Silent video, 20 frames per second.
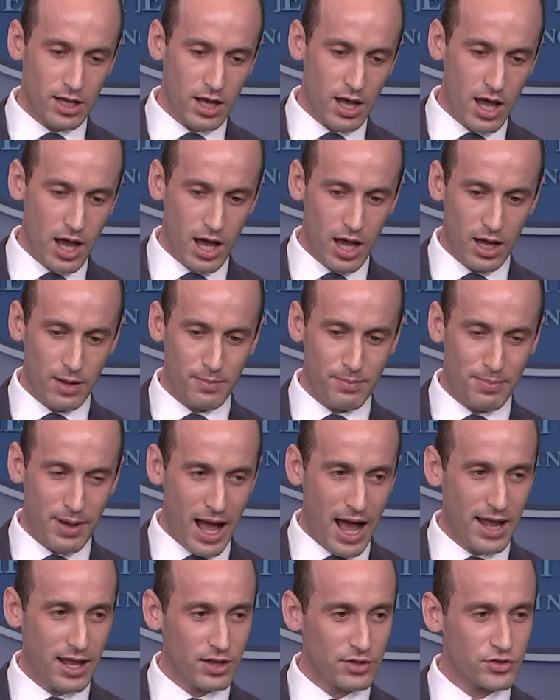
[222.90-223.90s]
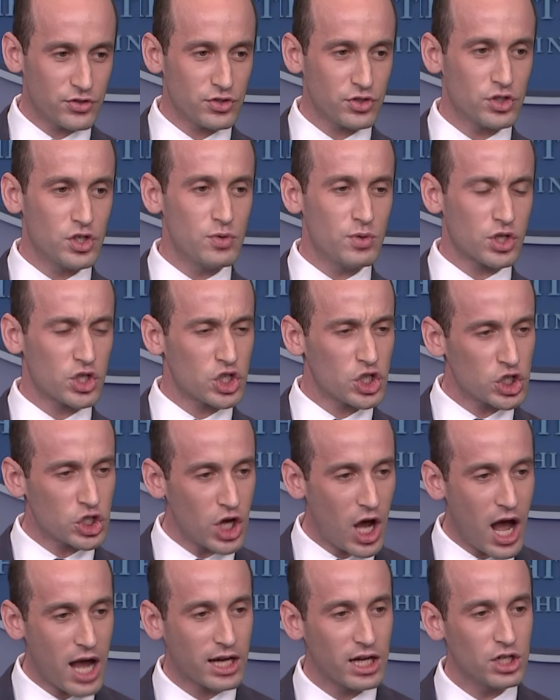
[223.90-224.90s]
uh, bias to a
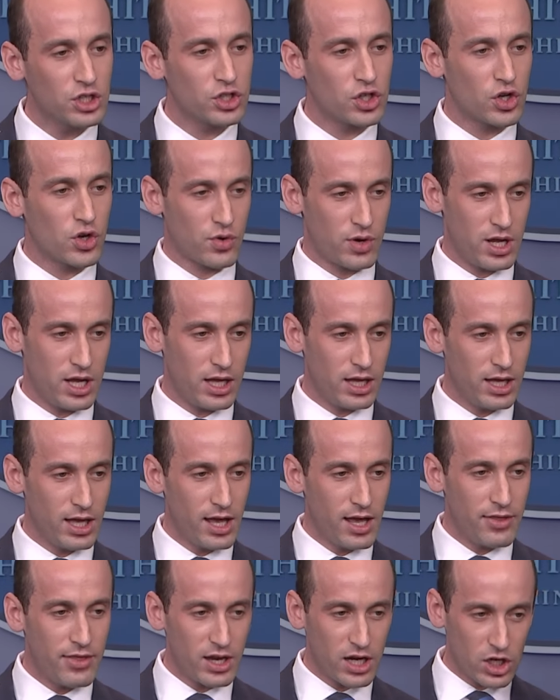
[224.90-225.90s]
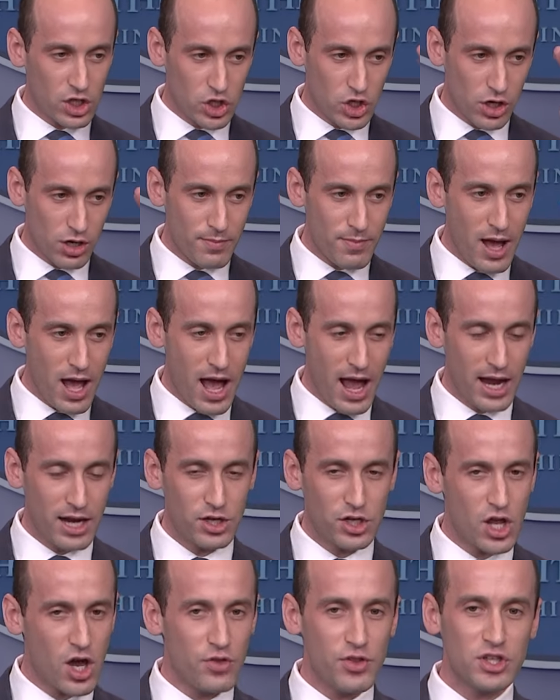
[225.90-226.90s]
shocking degree that in your
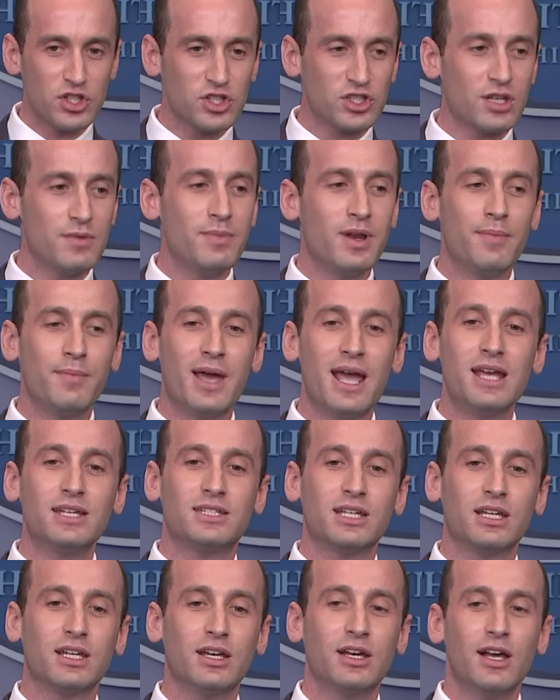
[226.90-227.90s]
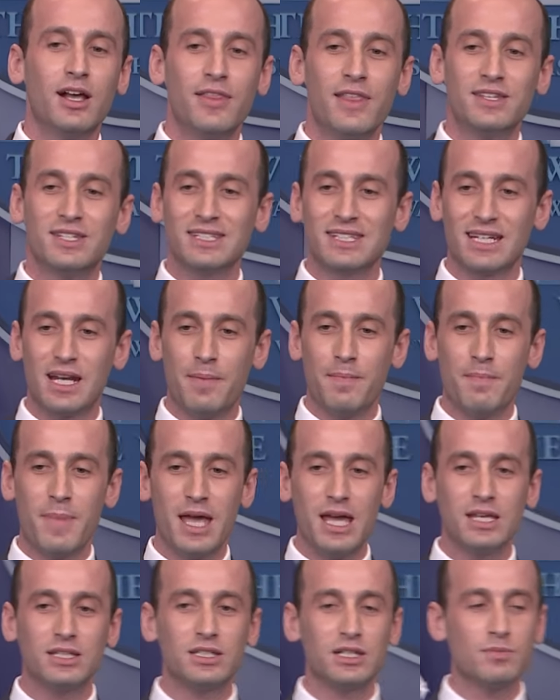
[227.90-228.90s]
mind, no, this is an amazing, this is an
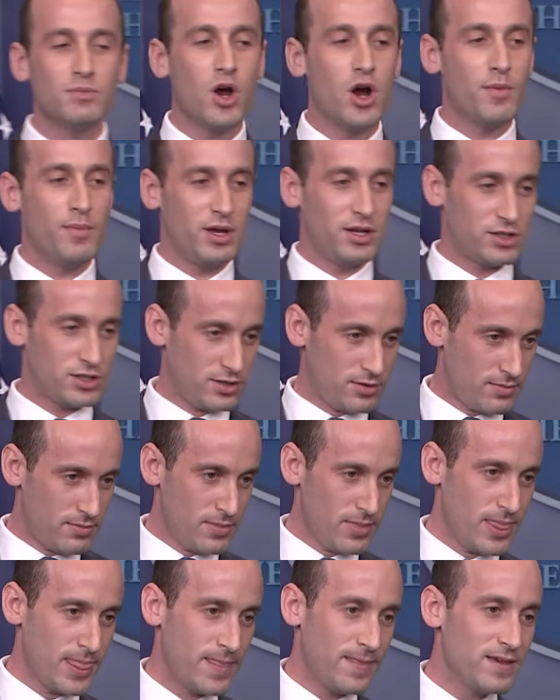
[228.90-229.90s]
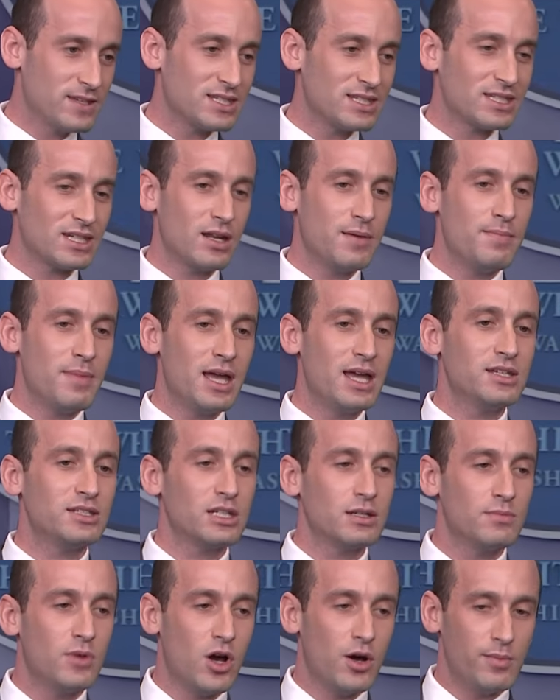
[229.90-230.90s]
amazing moment. This is an
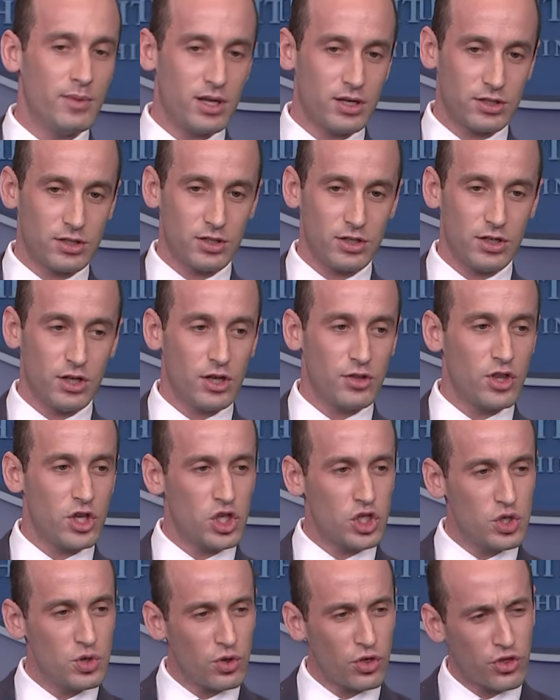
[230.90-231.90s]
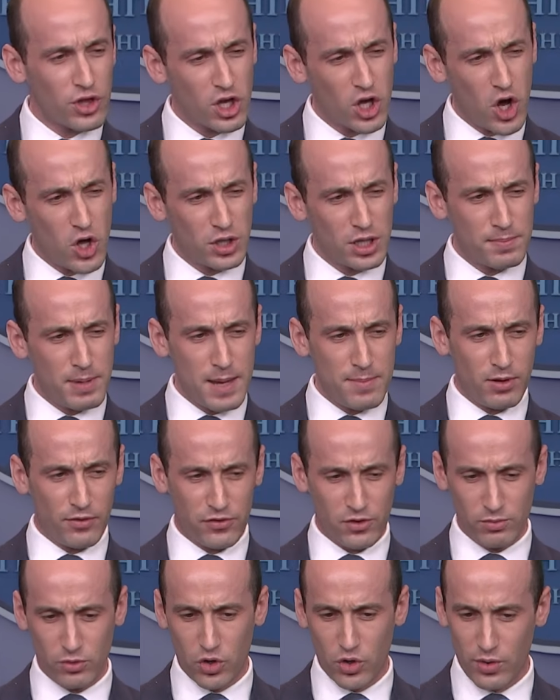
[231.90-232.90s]
amazing moment that you think only people
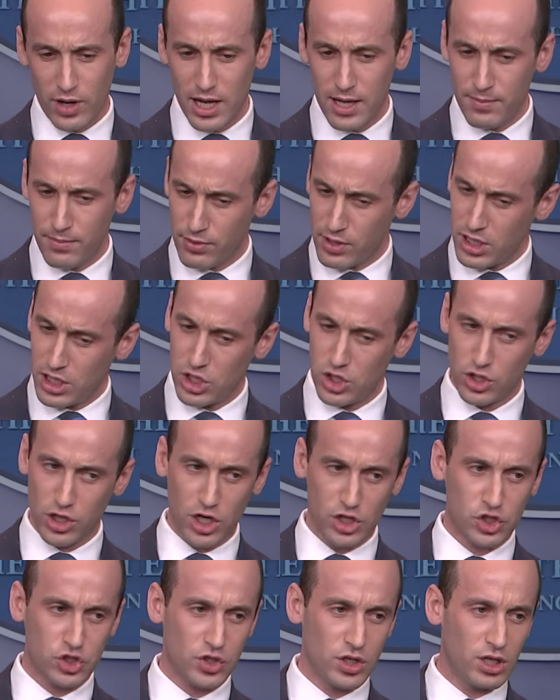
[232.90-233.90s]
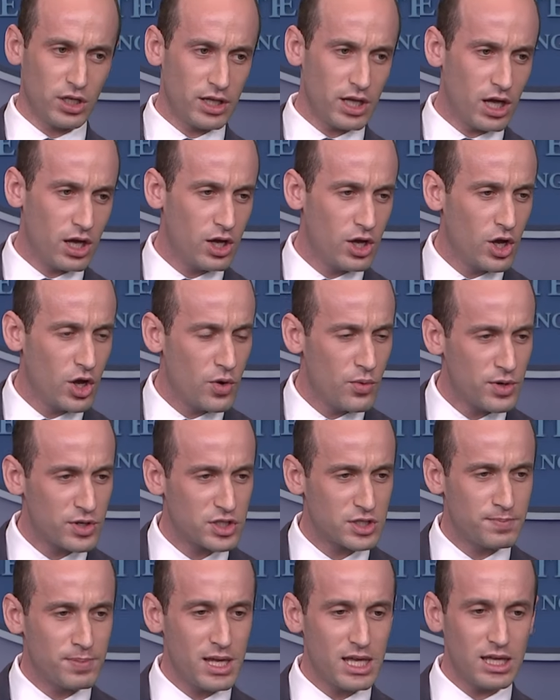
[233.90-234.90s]
from Great Britain or Australia would
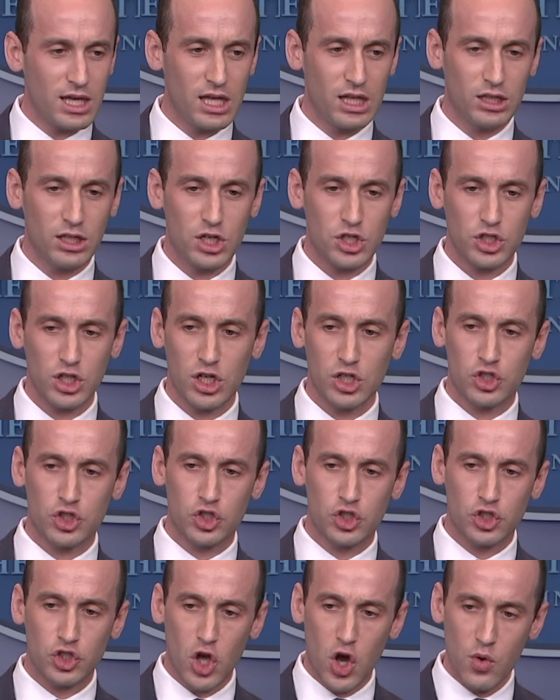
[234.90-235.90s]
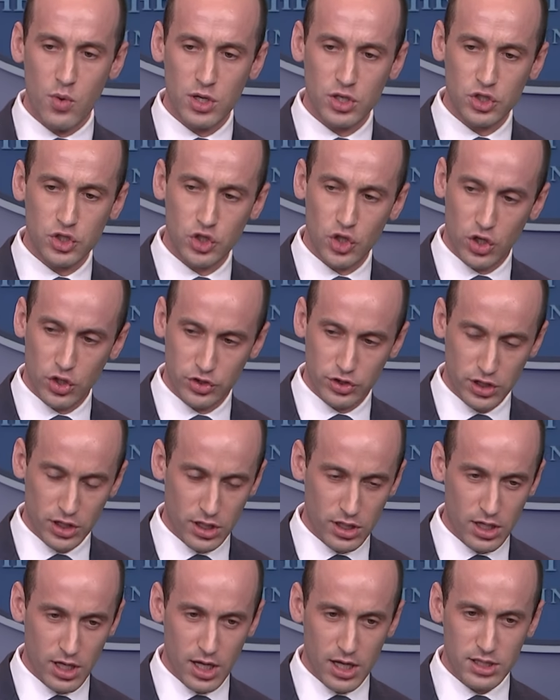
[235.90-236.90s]
speak English is so insulting
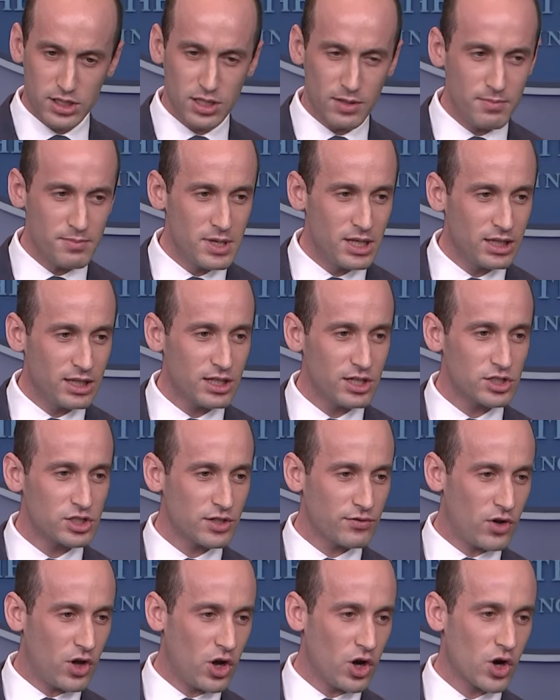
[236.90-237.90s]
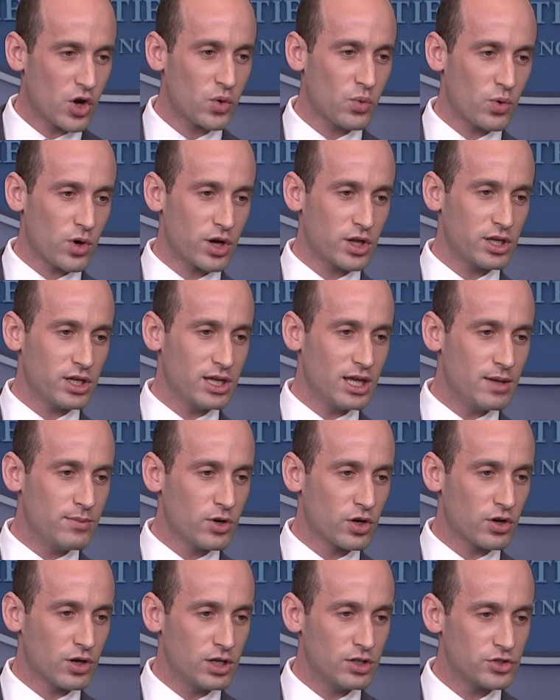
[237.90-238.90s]
to millions of hardworking
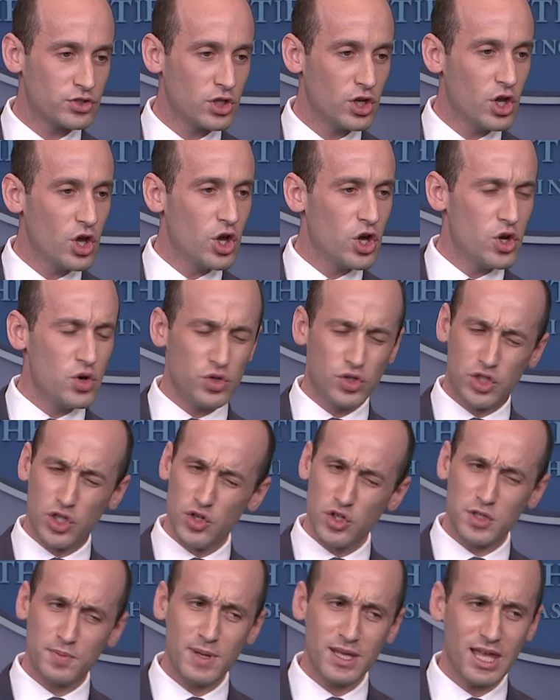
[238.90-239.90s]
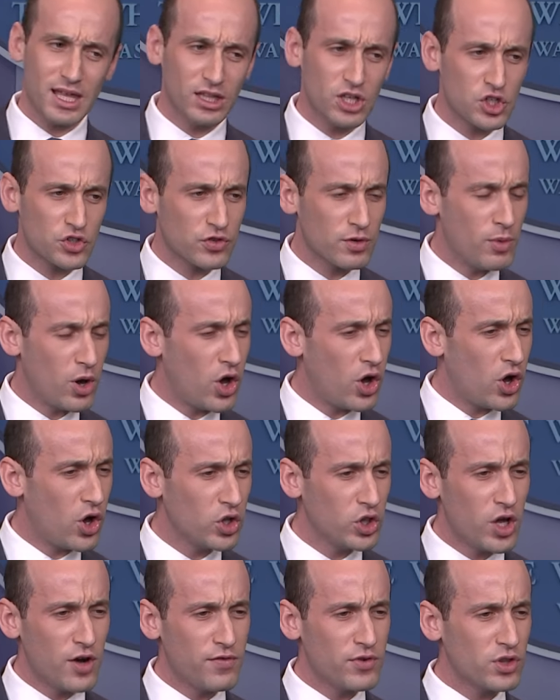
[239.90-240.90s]
immigrants who do speak English from
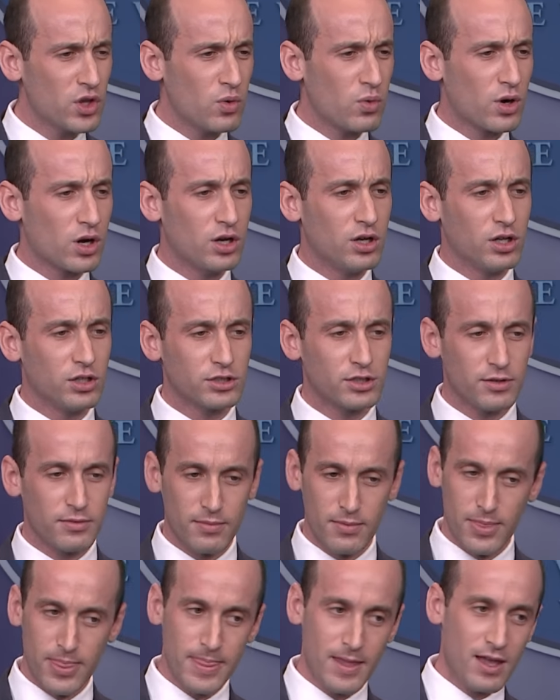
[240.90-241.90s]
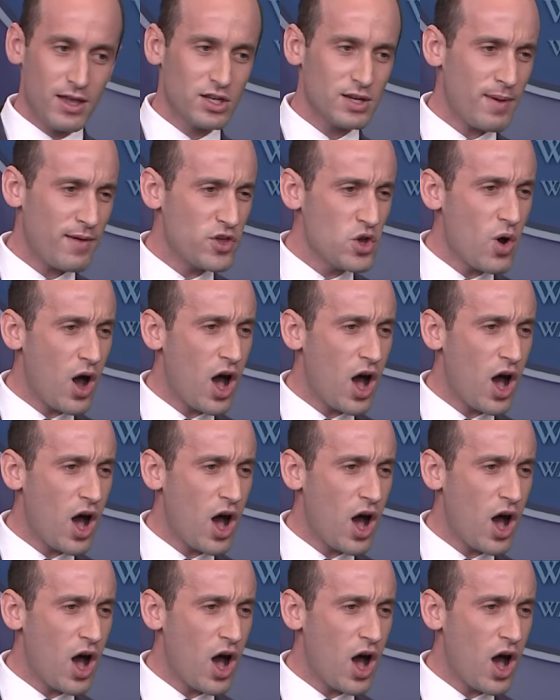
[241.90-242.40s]
all over the world. Jim, have you